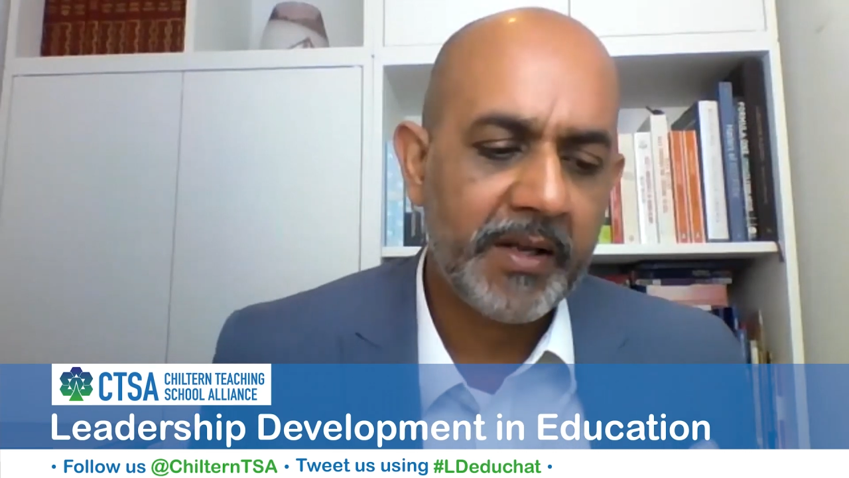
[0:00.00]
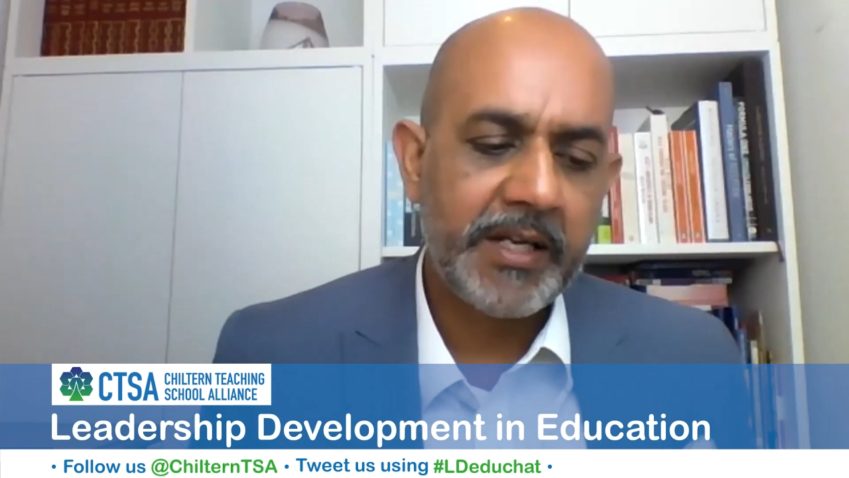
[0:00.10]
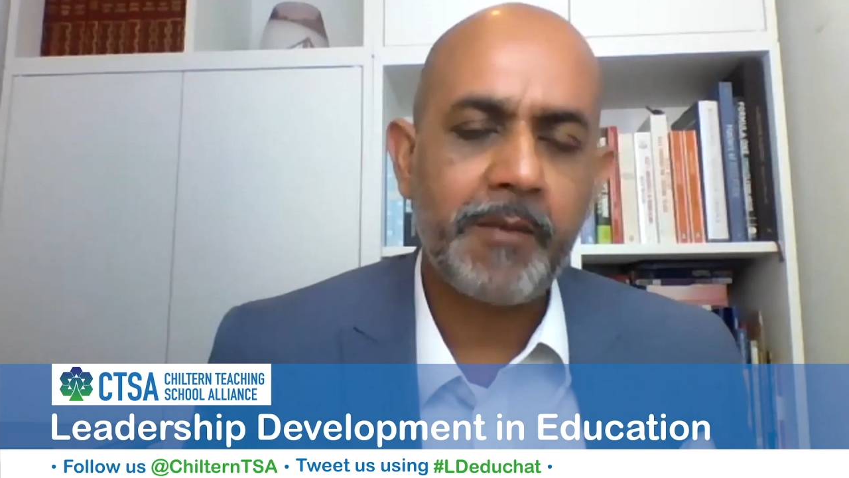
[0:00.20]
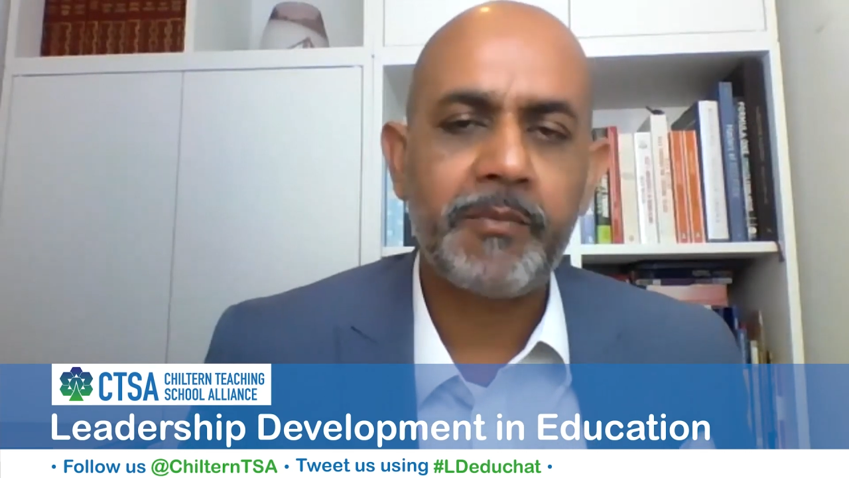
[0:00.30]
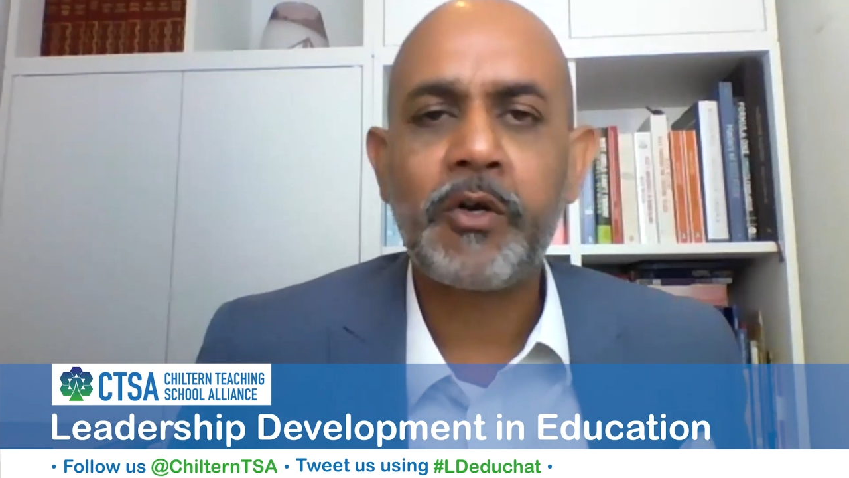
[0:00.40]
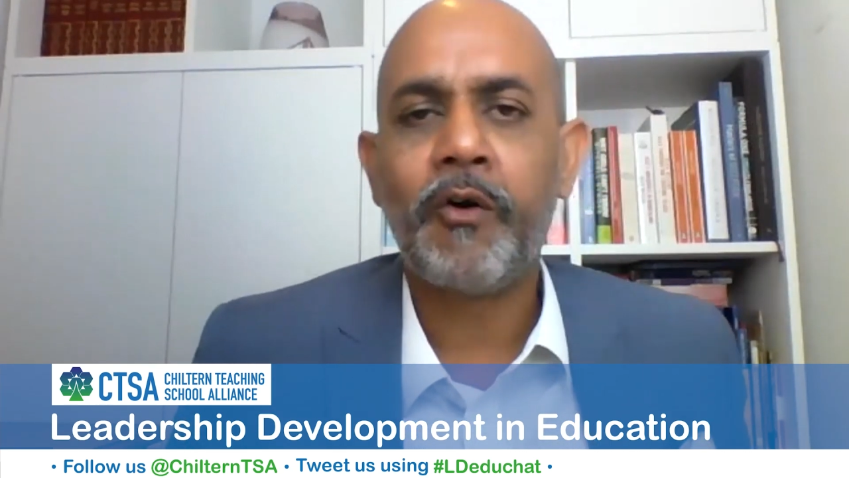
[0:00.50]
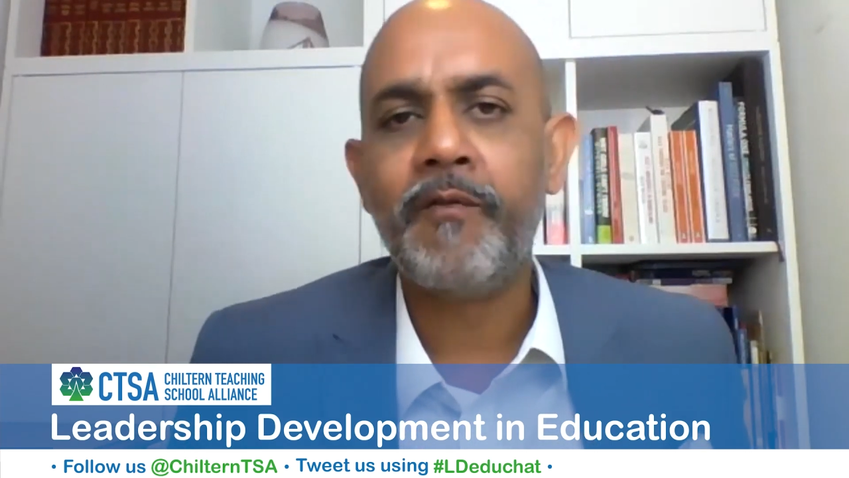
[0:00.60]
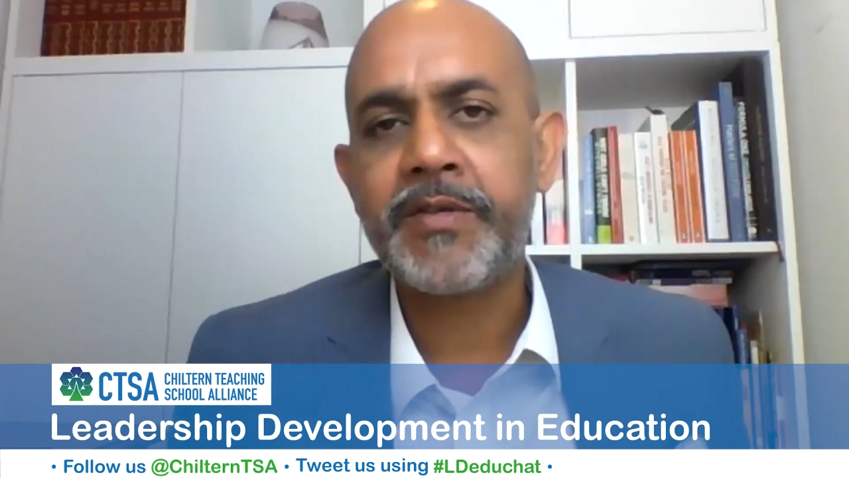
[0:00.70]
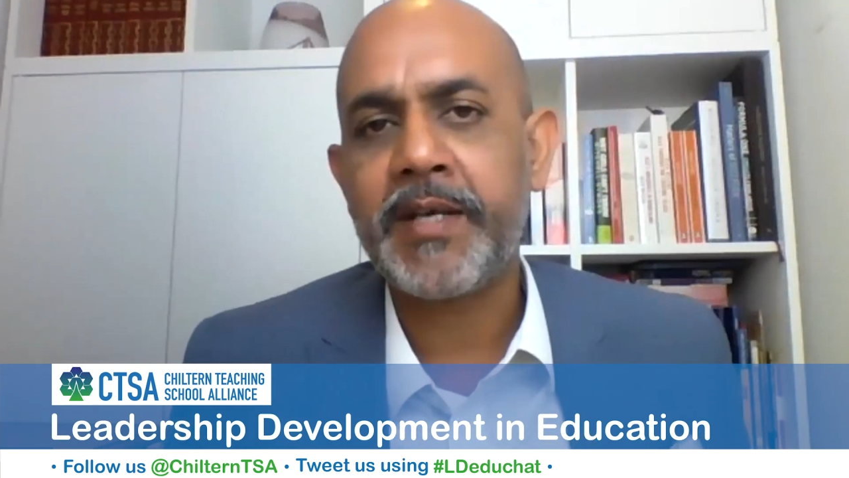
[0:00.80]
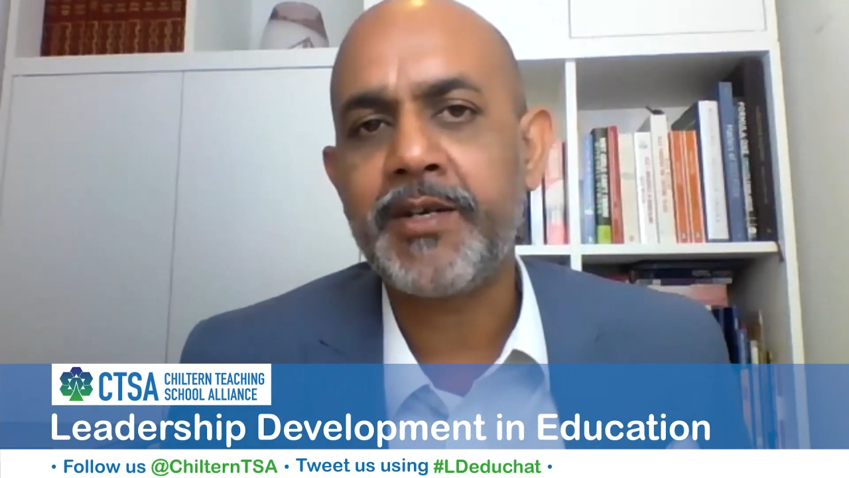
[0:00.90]
keep the
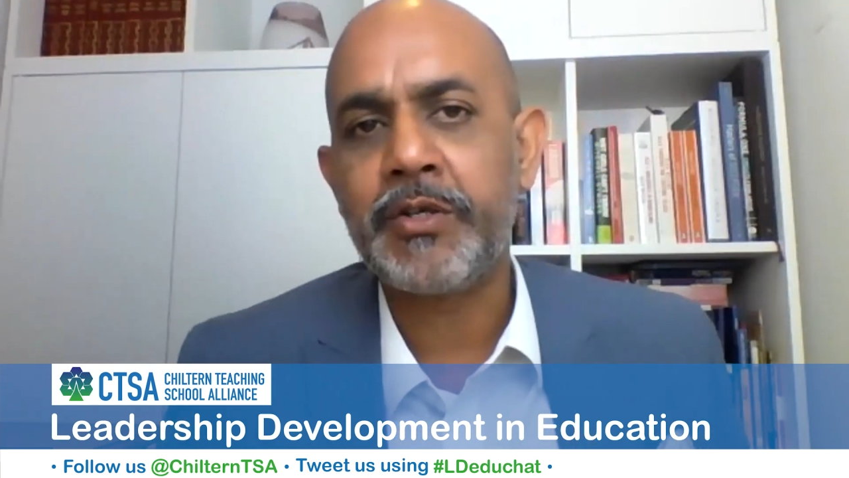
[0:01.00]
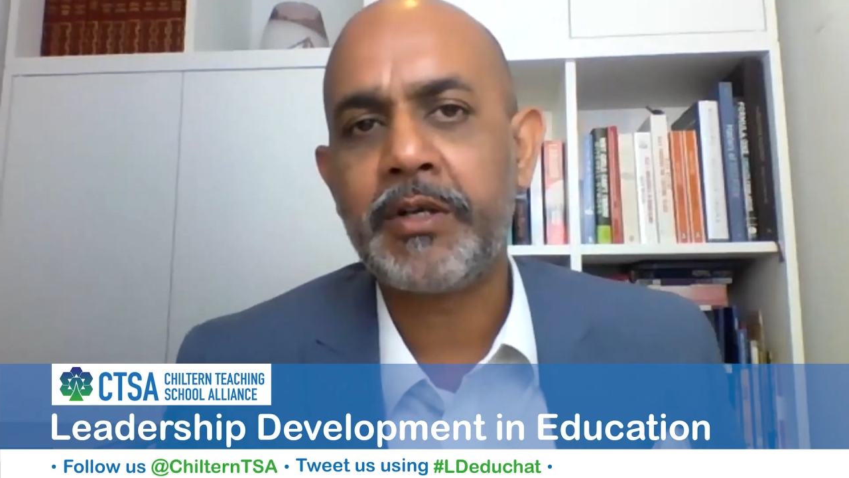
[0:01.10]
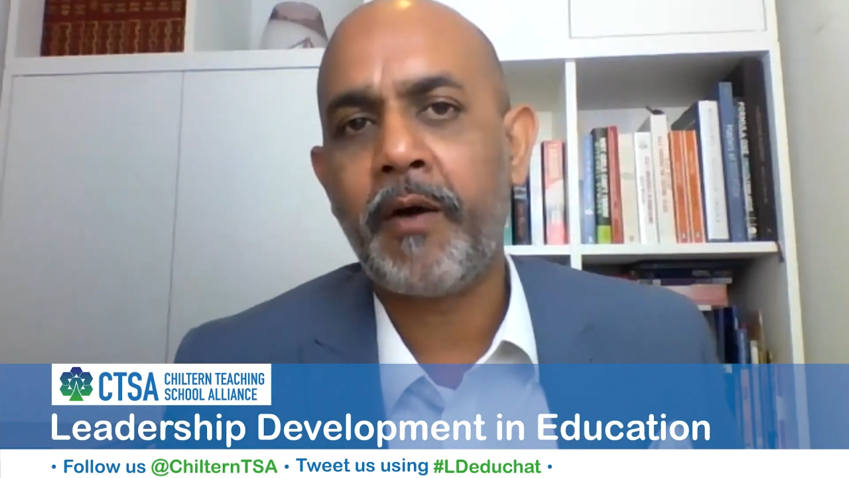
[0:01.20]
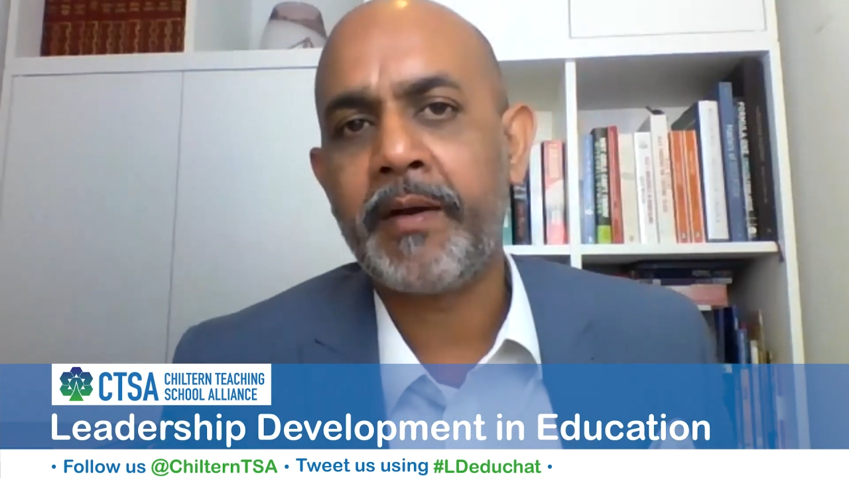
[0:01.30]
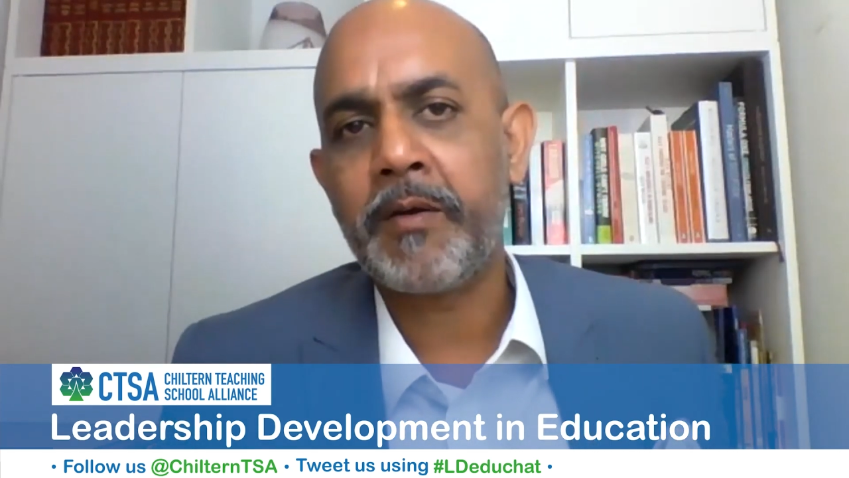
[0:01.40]
conversation going